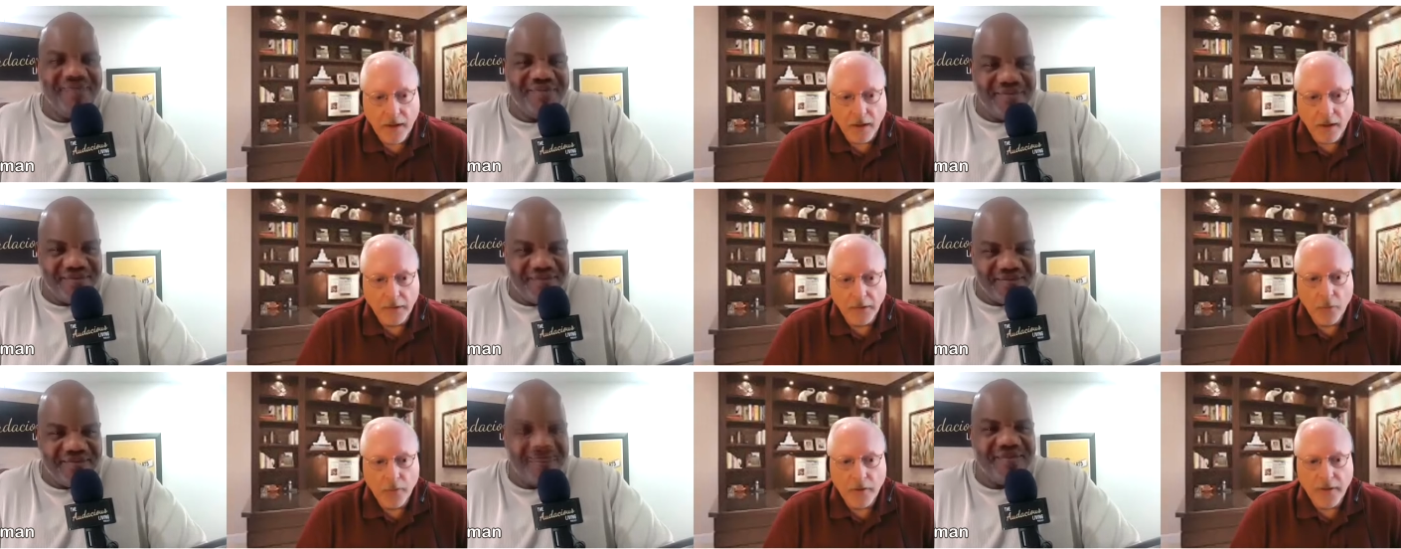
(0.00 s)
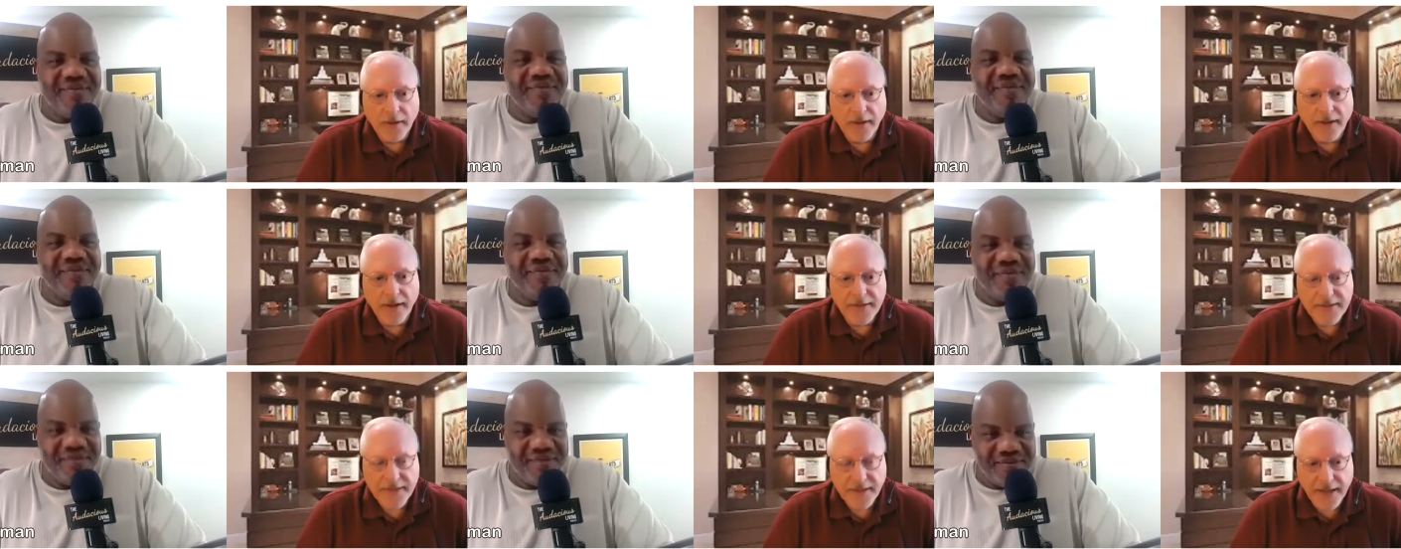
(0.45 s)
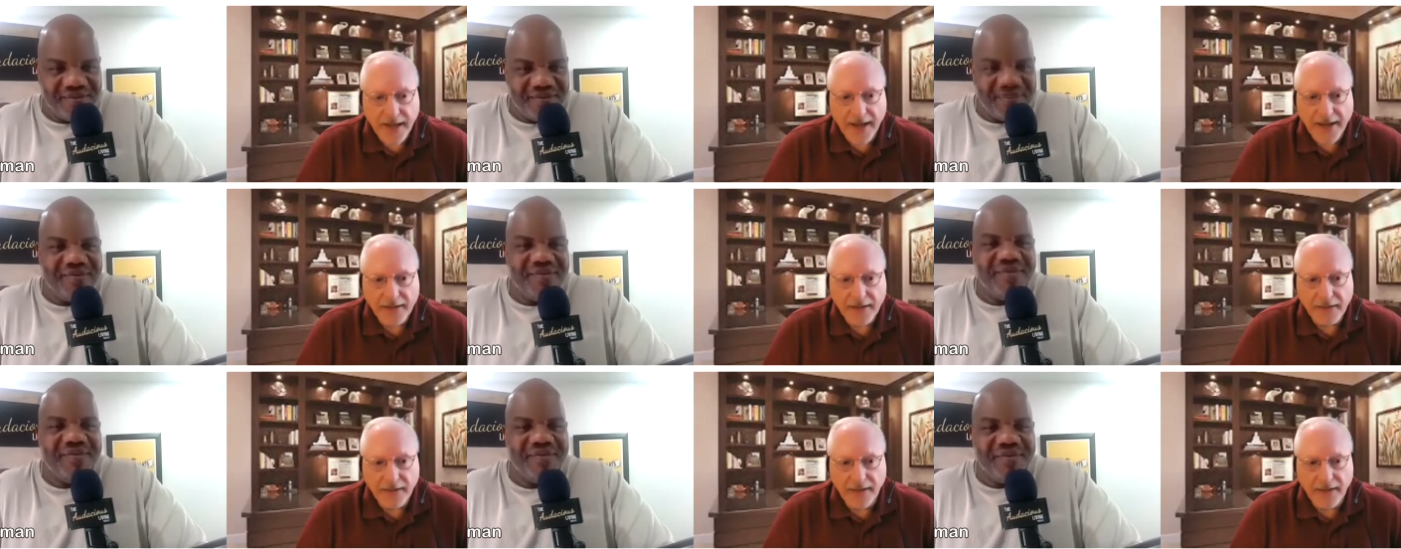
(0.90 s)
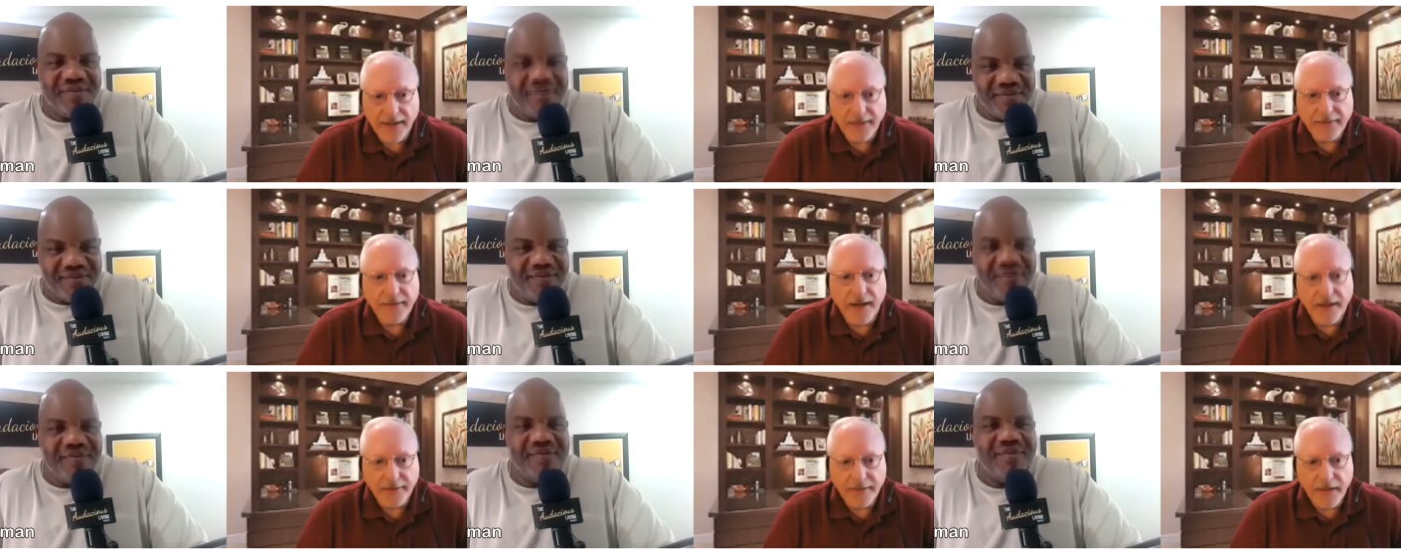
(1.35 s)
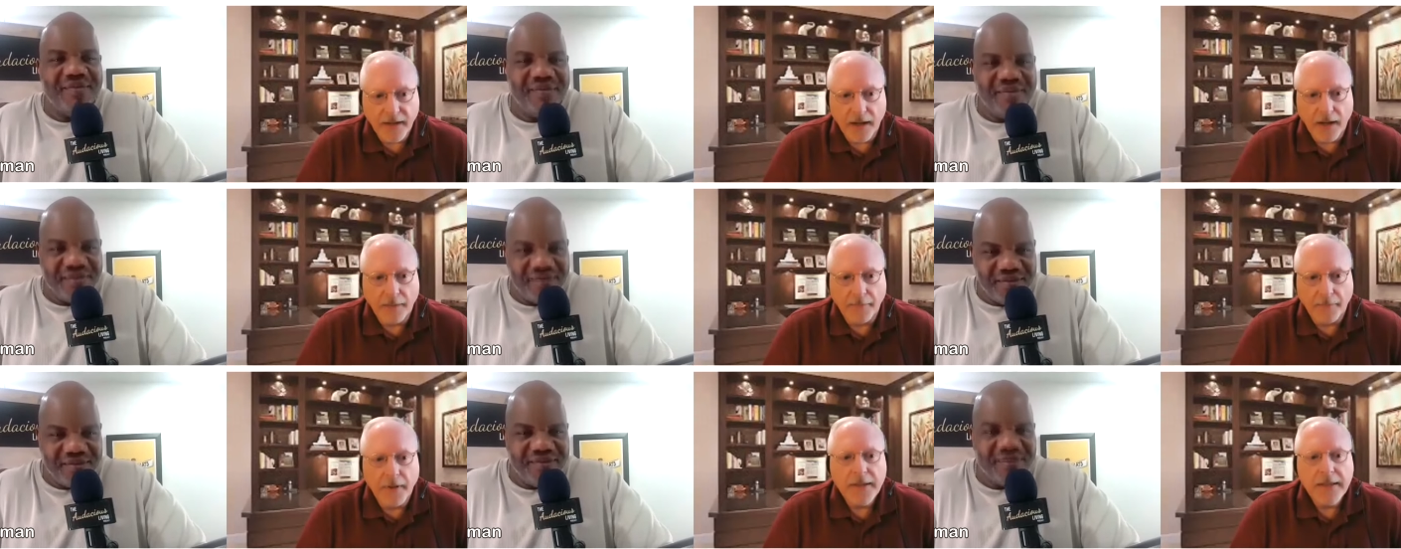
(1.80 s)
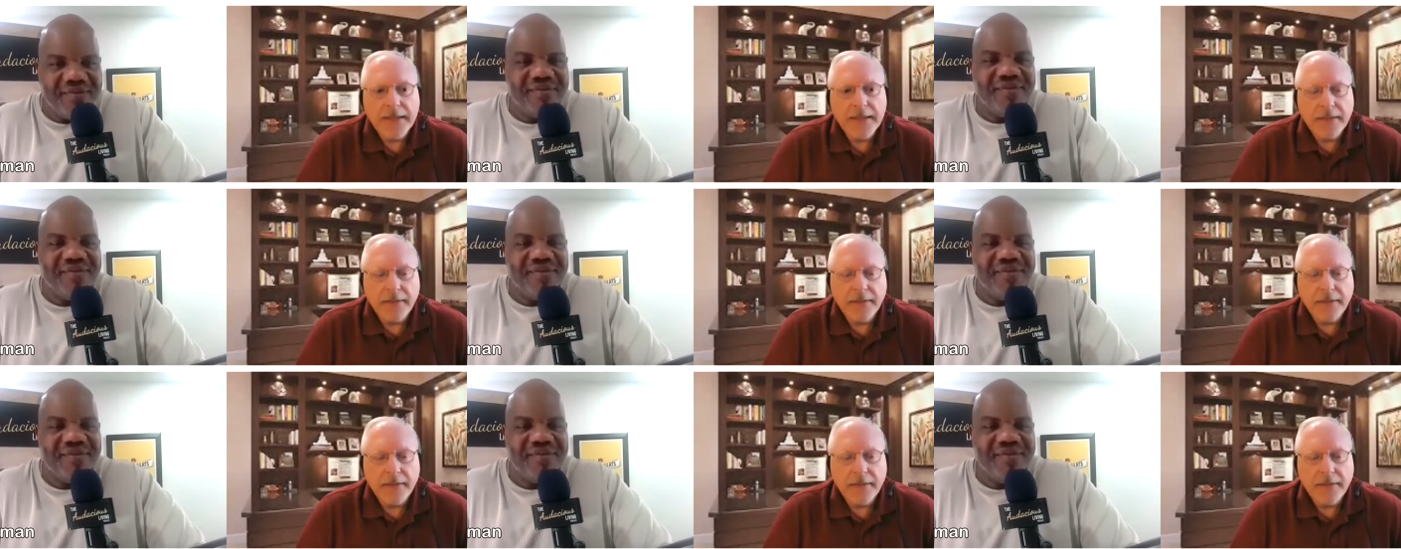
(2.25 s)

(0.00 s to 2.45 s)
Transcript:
Speaker 1: all lowercase, guyglad.com.